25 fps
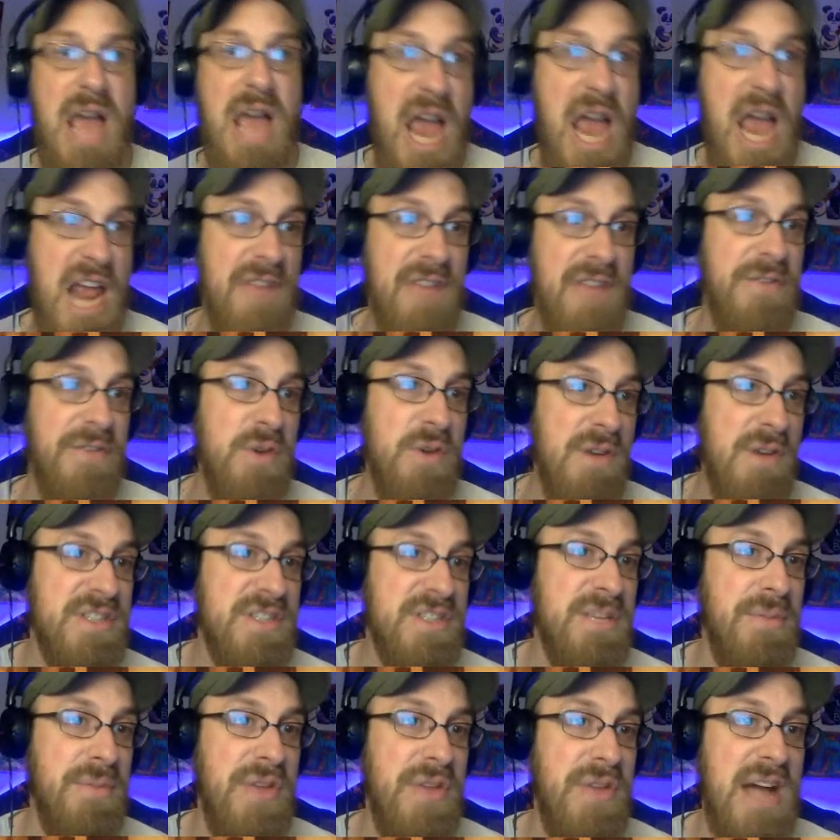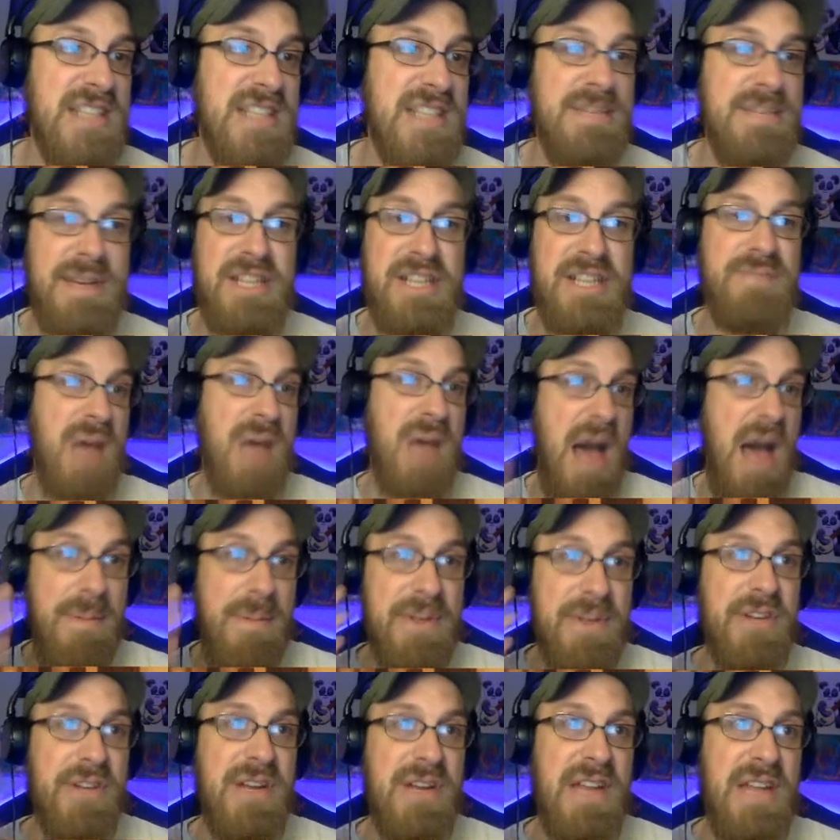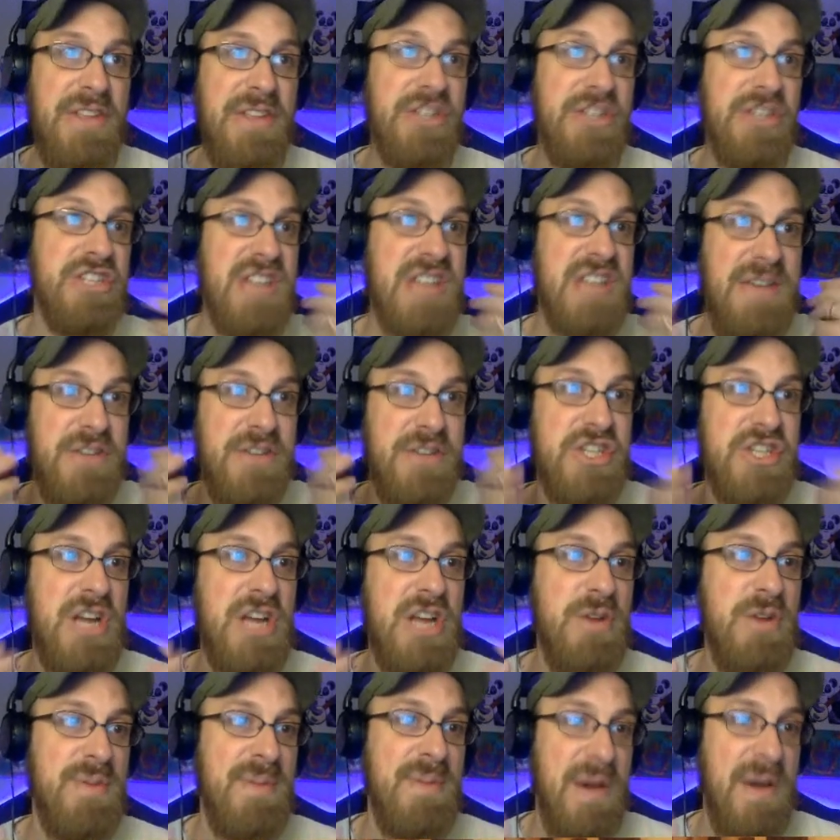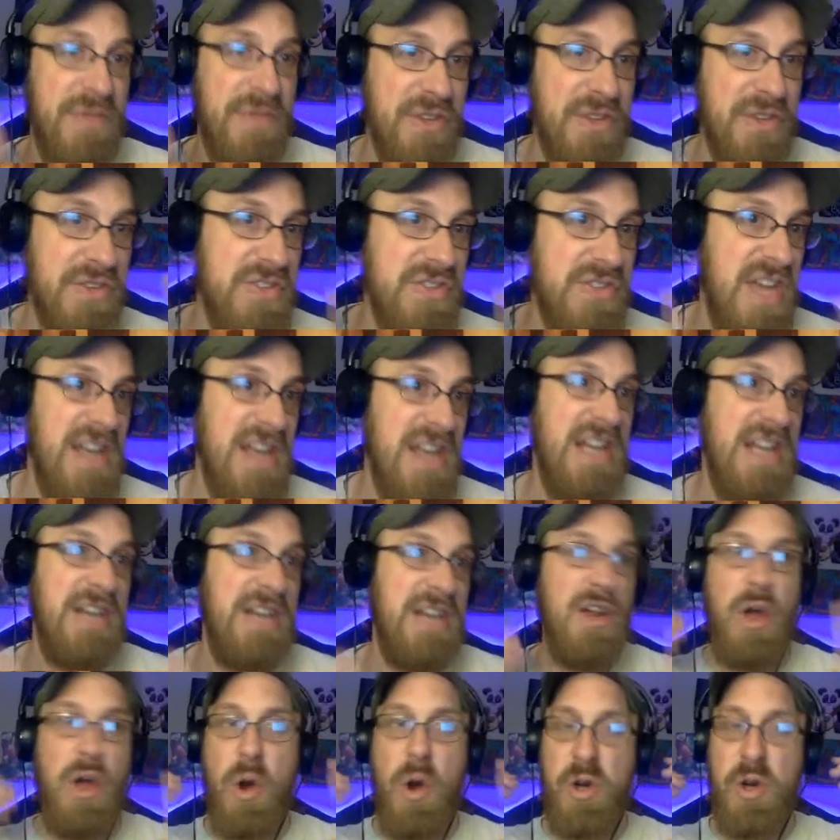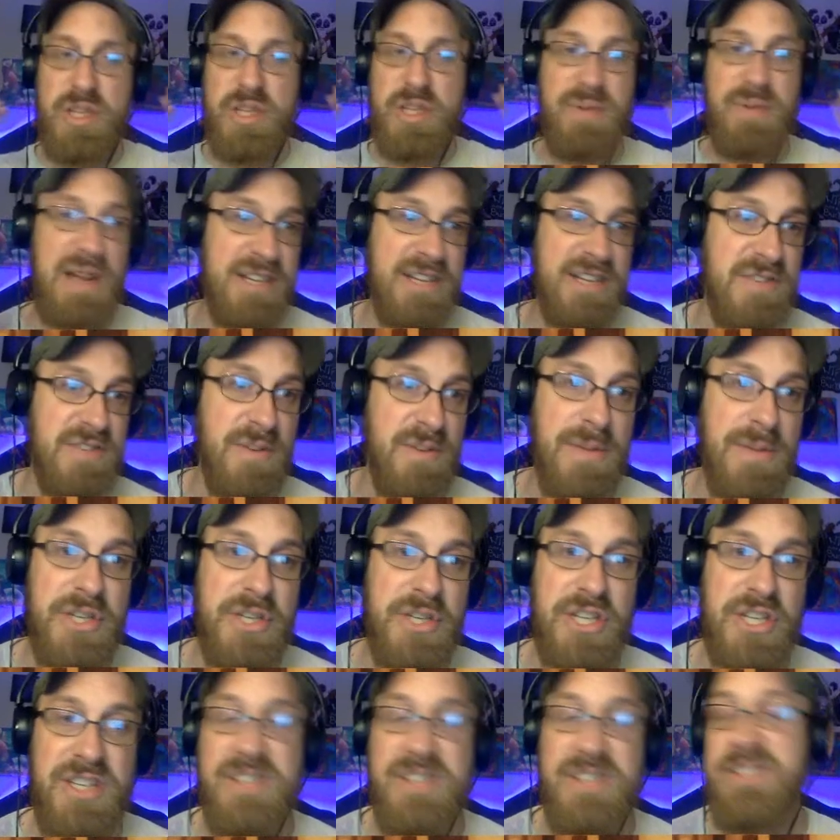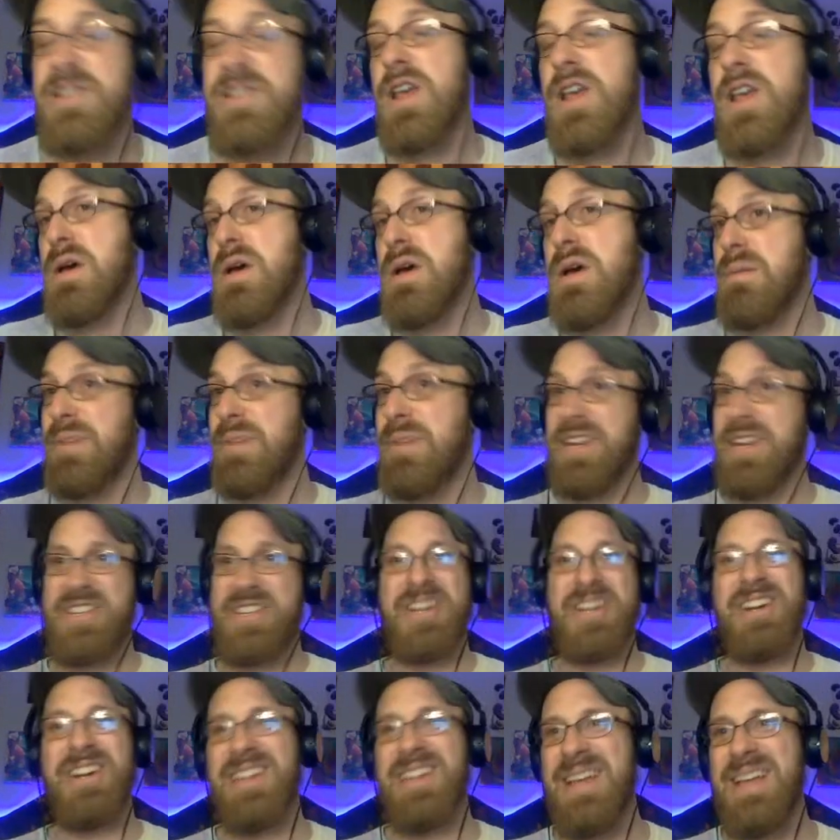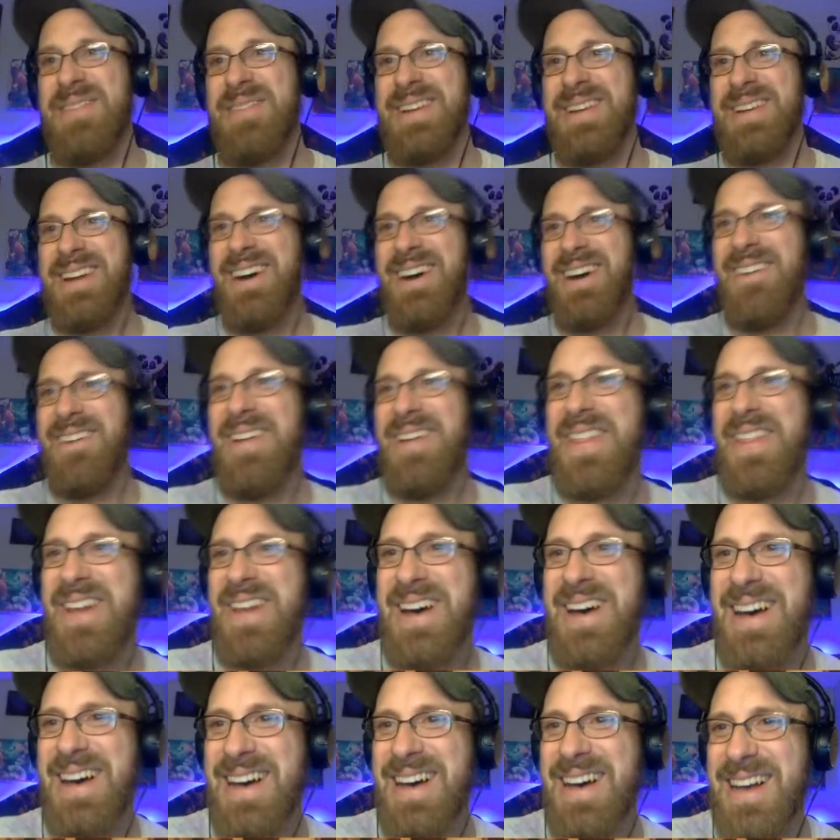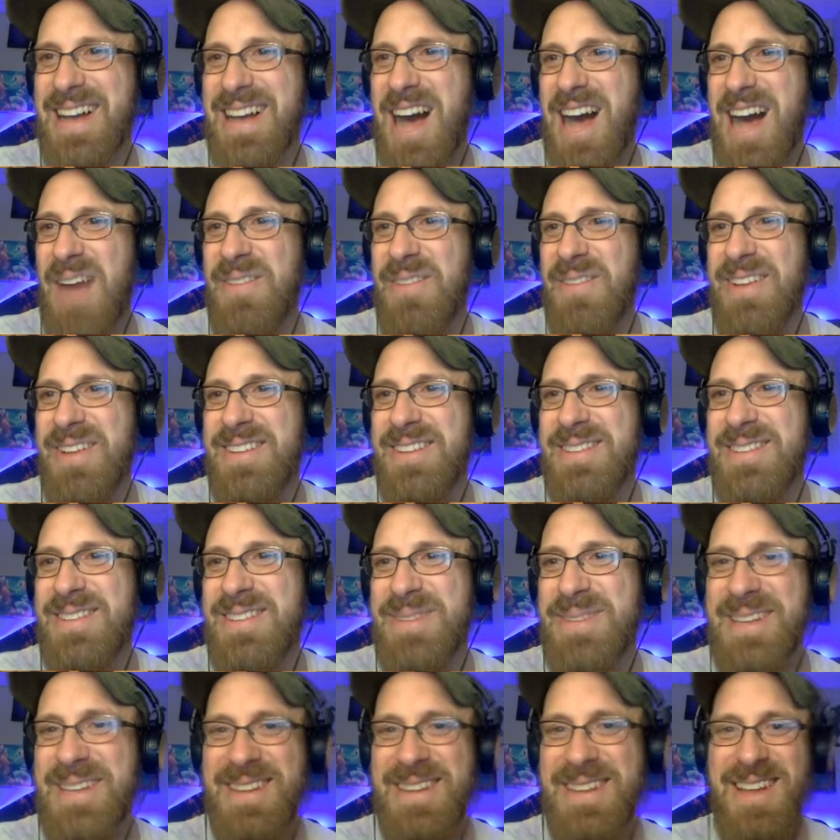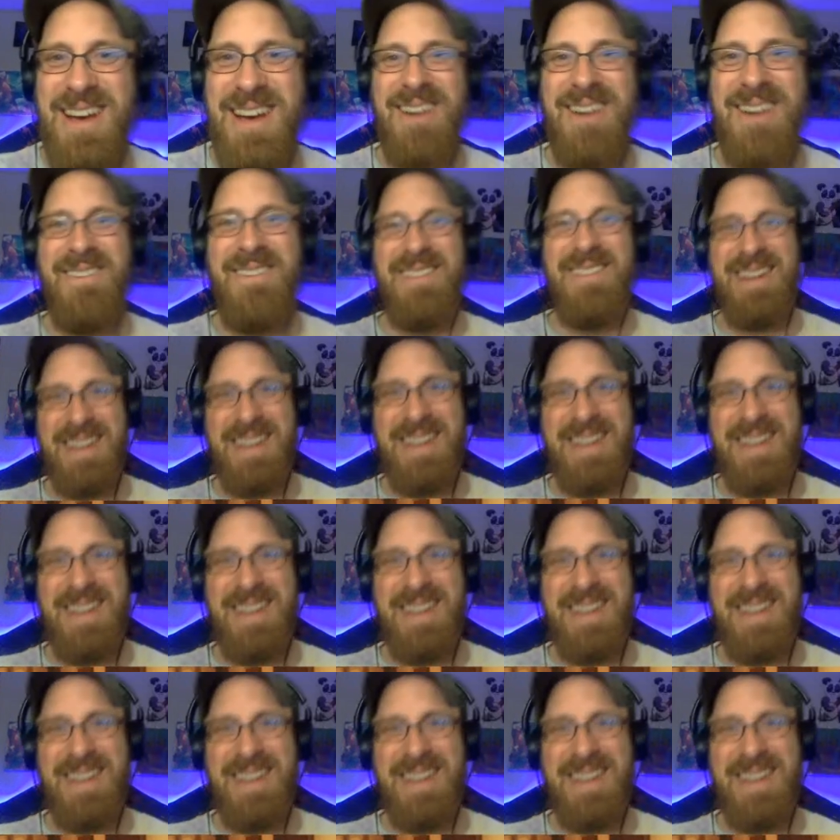And if you have some thoughts, some ideas pop into your head that you just have to share with me about the setting or some ideas for missions, be sure to let me know in the comments below.